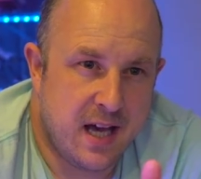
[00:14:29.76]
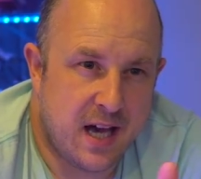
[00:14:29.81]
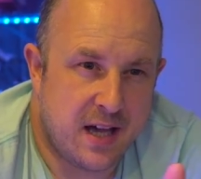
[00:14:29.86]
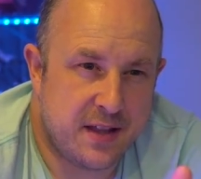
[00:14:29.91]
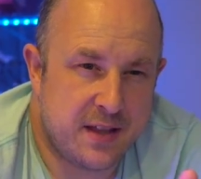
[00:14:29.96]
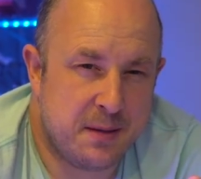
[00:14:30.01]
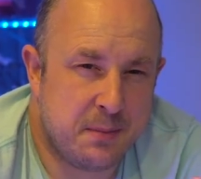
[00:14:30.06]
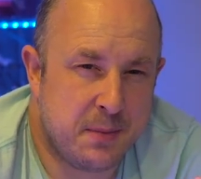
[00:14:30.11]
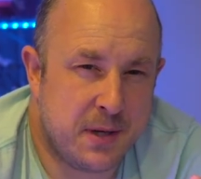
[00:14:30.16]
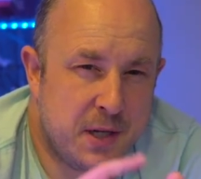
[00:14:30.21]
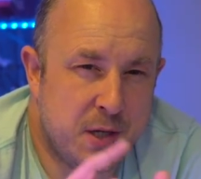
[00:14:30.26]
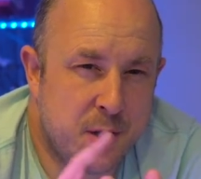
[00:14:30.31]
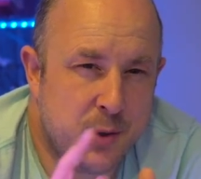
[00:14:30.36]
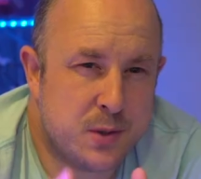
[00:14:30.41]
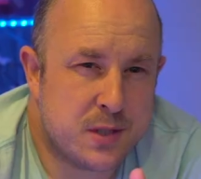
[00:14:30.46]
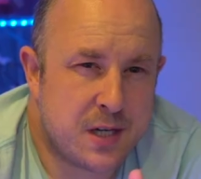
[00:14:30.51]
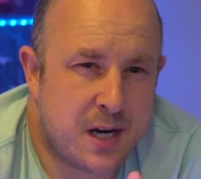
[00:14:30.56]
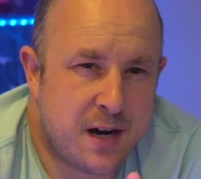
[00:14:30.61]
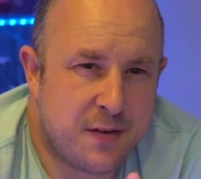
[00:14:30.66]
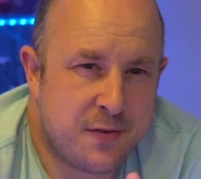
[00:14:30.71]
I think my new
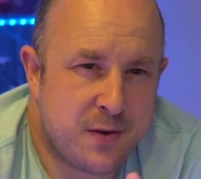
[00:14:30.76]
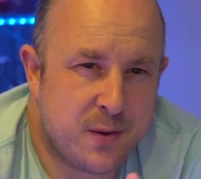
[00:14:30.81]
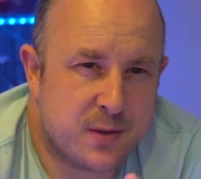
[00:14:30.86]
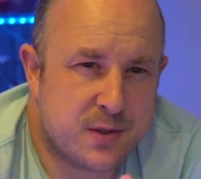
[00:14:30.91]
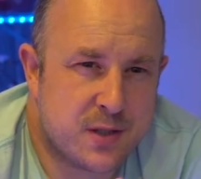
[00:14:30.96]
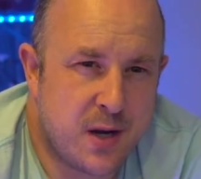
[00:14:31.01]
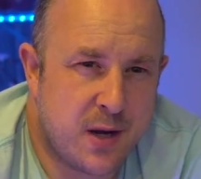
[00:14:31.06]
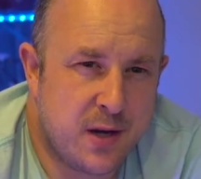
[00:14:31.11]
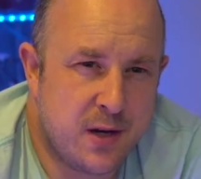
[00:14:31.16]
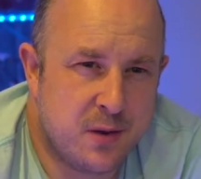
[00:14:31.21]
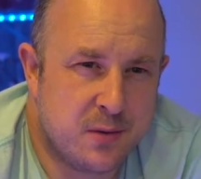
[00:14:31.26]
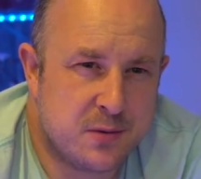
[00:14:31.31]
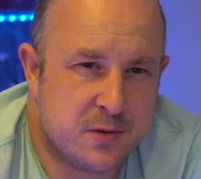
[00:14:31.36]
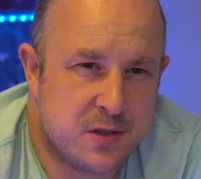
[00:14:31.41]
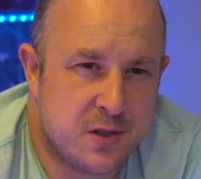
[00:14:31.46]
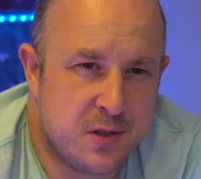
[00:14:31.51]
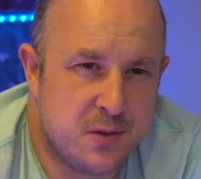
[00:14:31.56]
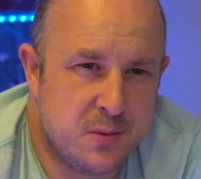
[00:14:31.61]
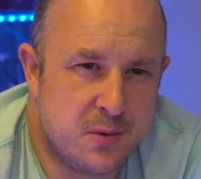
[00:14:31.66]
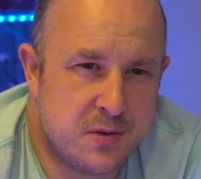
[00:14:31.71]
tariff I was going on
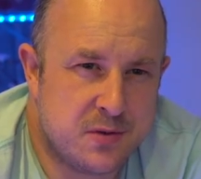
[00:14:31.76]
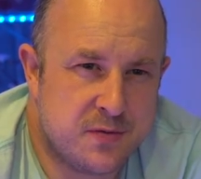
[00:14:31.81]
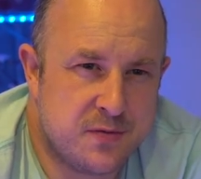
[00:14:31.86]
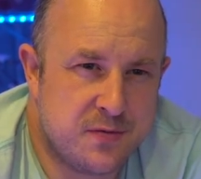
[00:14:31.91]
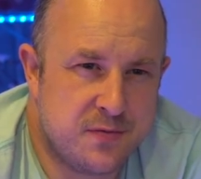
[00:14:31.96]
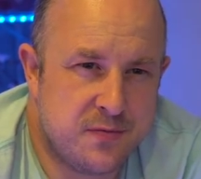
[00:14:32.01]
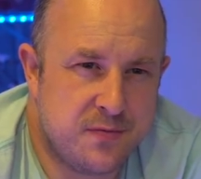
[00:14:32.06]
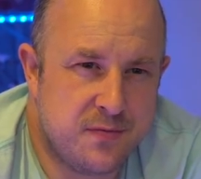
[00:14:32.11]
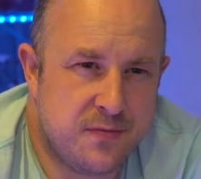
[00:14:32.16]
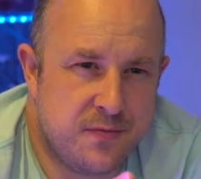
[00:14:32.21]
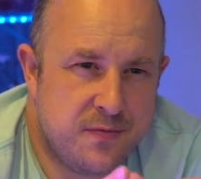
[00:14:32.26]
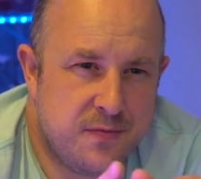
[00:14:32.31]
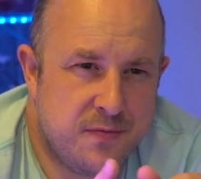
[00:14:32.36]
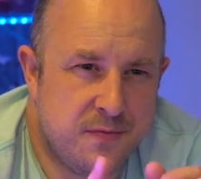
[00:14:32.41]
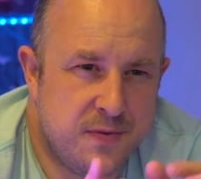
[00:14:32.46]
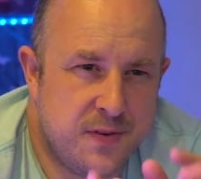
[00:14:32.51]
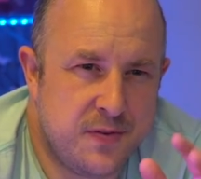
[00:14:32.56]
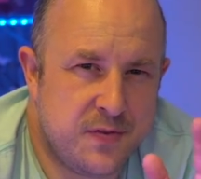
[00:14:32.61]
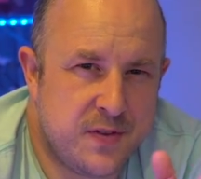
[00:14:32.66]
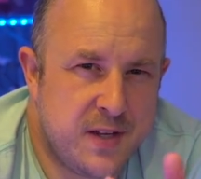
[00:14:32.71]
to was
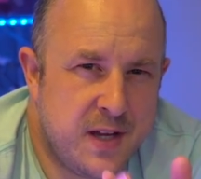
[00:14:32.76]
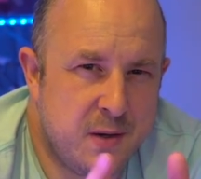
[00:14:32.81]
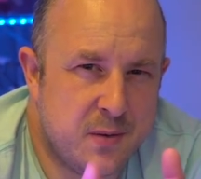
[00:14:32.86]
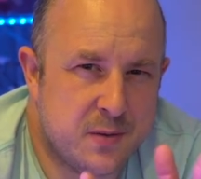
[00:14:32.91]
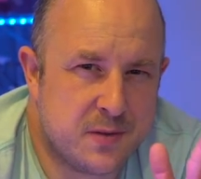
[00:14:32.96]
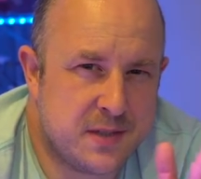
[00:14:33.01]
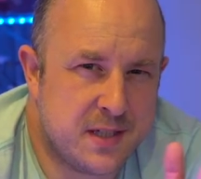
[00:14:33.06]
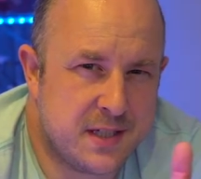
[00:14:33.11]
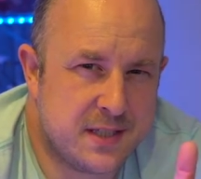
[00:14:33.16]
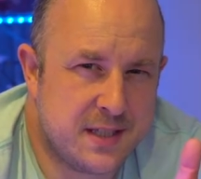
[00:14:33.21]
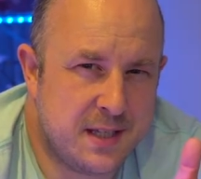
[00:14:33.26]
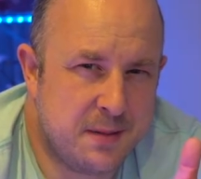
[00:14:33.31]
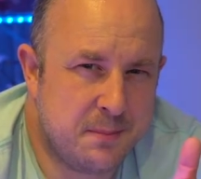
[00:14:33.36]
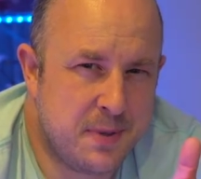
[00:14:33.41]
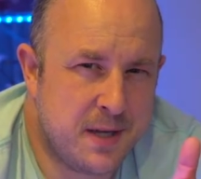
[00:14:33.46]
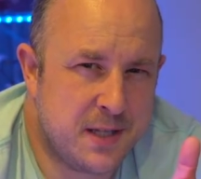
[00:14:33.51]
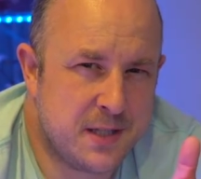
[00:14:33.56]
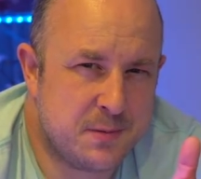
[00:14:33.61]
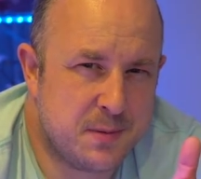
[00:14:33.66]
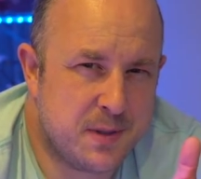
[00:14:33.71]
15 or 16
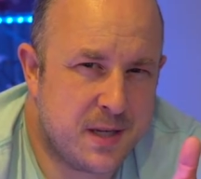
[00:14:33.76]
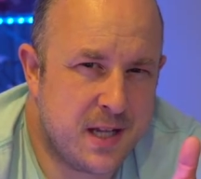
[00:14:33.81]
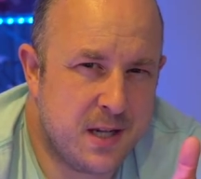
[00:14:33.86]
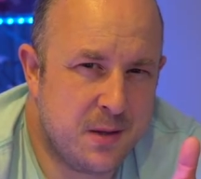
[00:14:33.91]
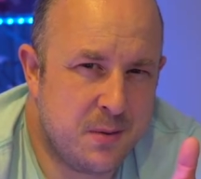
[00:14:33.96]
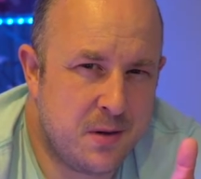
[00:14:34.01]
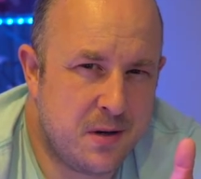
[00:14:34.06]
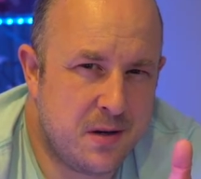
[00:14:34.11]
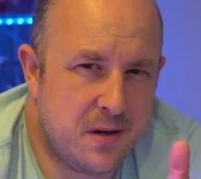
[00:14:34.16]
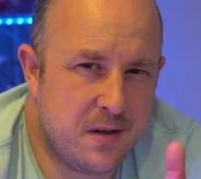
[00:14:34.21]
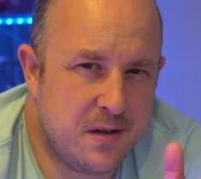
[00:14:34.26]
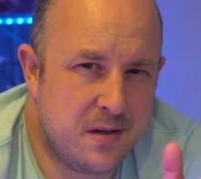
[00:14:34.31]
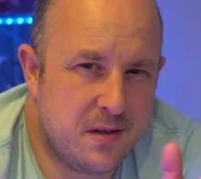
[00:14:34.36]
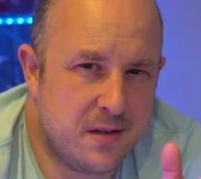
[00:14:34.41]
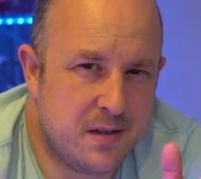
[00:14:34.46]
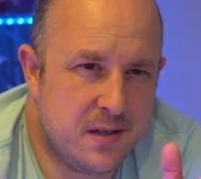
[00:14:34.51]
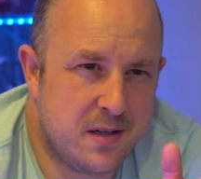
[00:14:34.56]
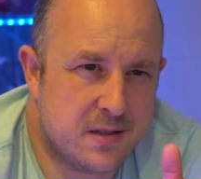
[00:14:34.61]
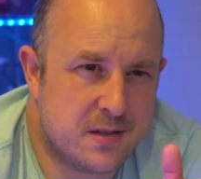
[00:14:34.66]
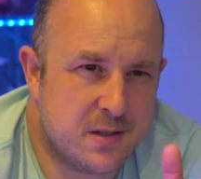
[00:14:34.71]
pence per kilowatt.
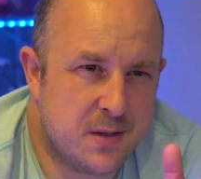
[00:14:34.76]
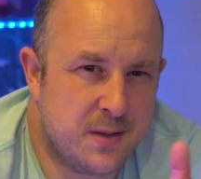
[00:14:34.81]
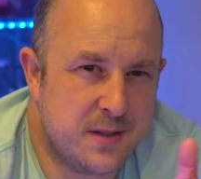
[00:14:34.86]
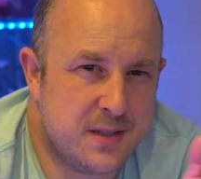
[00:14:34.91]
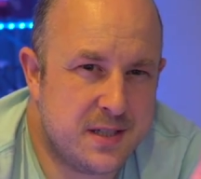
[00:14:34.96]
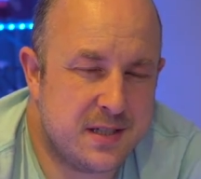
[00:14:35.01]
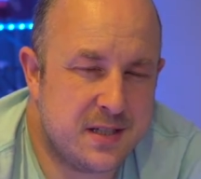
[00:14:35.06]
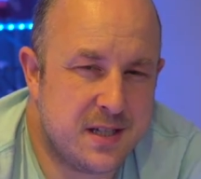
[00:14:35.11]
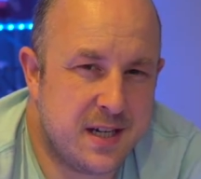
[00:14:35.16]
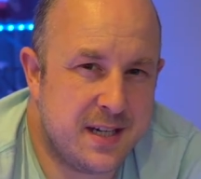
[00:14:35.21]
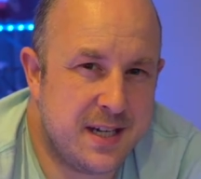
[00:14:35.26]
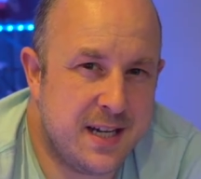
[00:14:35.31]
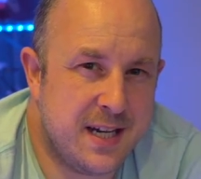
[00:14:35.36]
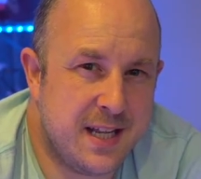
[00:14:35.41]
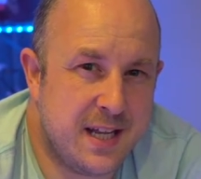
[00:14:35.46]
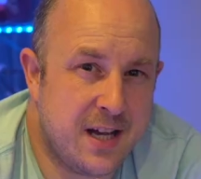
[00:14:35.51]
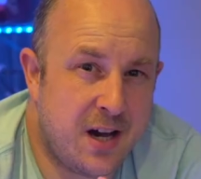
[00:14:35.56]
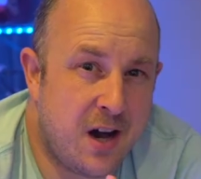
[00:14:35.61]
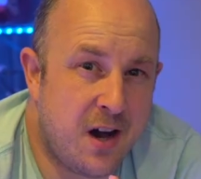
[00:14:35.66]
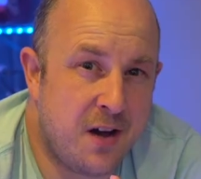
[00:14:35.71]
So this is like
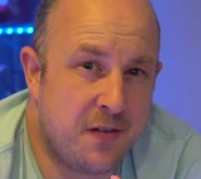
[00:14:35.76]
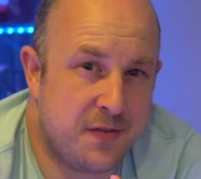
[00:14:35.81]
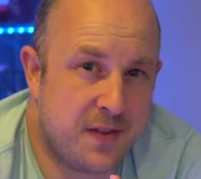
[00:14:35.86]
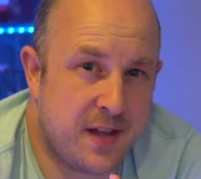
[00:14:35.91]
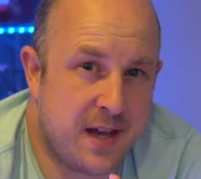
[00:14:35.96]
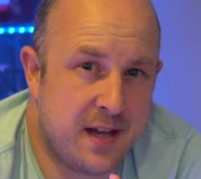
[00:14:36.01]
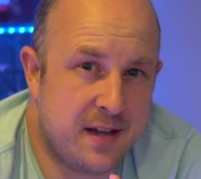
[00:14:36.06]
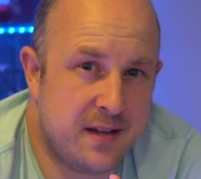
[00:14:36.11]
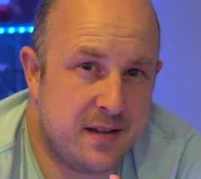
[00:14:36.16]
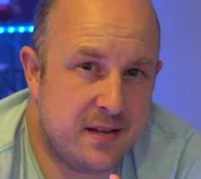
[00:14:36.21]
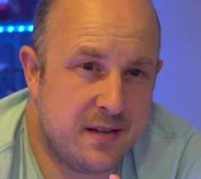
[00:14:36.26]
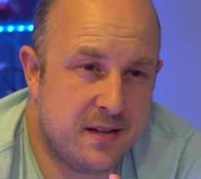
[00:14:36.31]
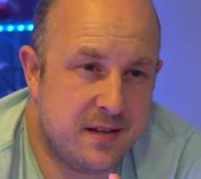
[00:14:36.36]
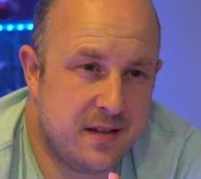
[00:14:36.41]
nearly half that.